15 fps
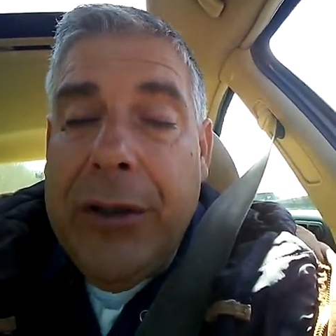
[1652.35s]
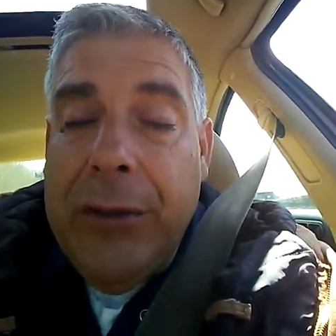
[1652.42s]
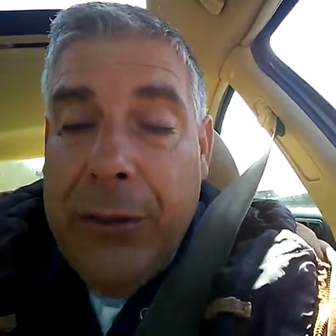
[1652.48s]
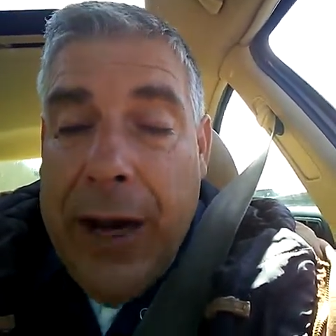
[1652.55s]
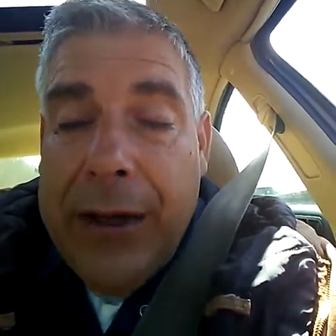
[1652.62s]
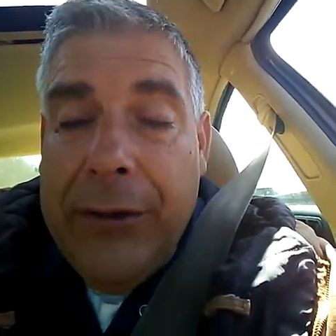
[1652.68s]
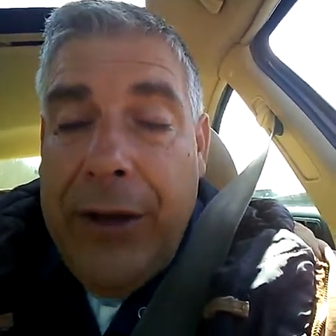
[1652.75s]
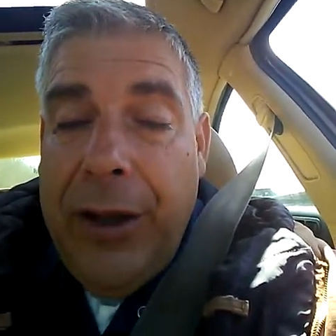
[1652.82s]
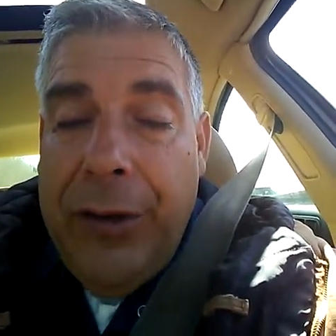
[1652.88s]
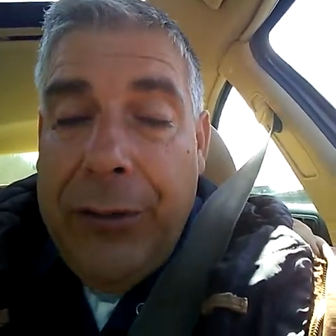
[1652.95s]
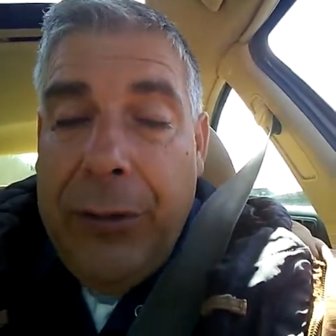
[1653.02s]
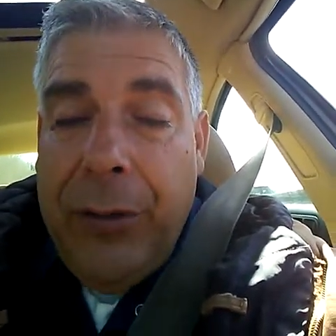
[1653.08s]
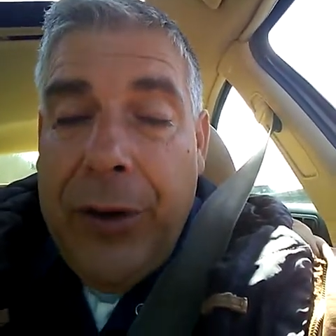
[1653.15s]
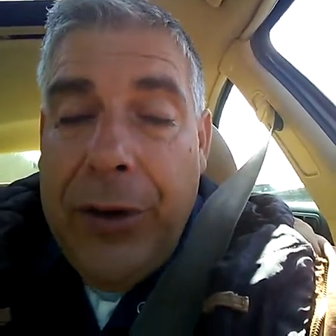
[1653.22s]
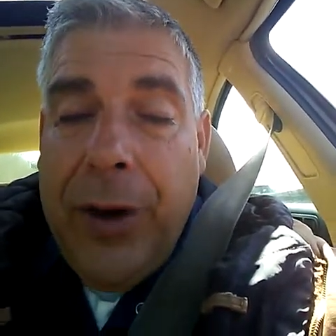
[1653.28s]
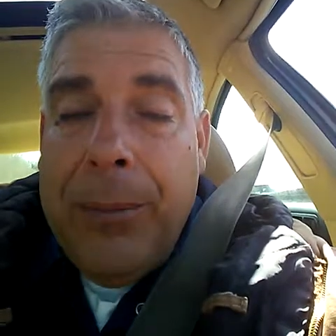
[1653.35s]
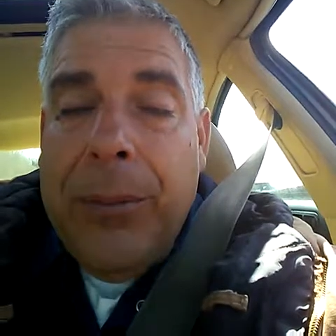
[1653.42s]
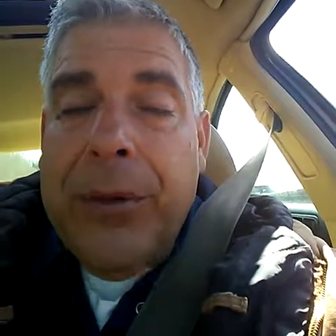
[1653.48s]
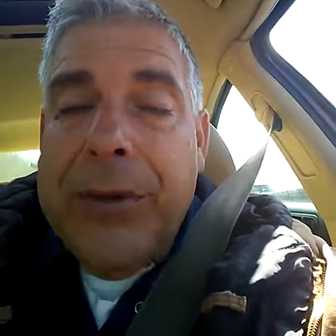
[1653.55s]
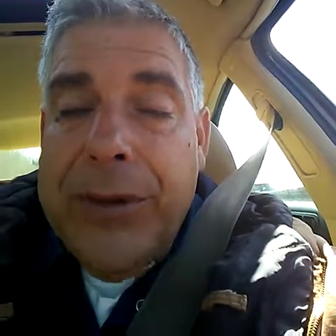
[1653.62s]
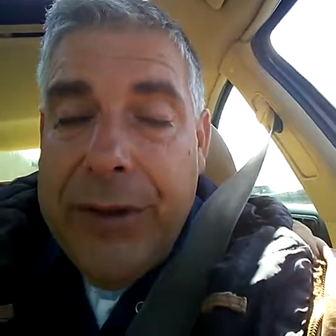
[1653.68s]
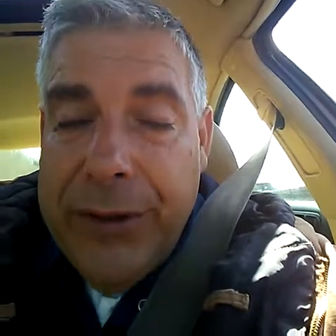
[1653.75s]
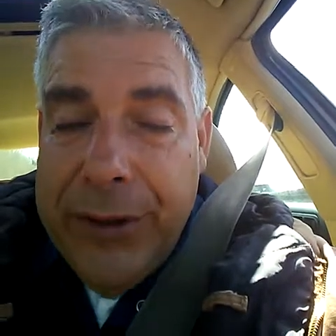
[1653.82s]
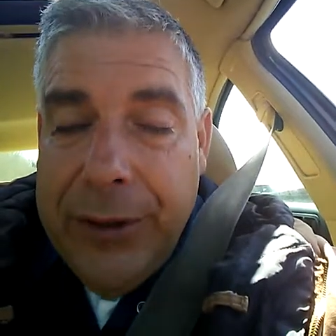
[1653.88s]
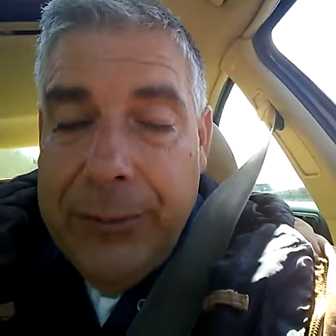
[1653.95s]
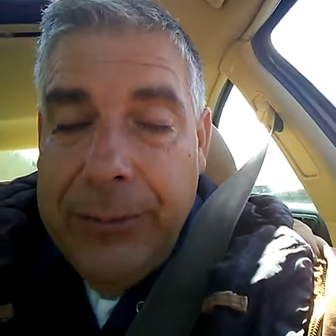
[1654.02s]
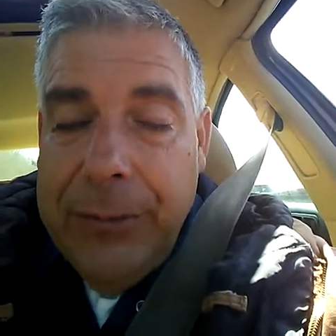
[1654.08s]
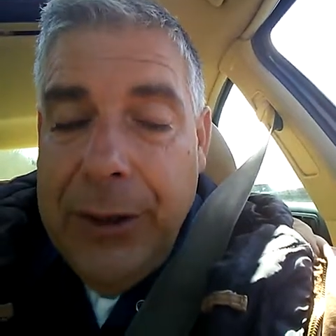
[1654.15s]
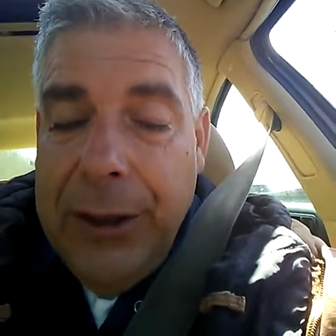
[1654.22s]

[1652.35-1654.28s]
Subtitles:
correctly through the number system.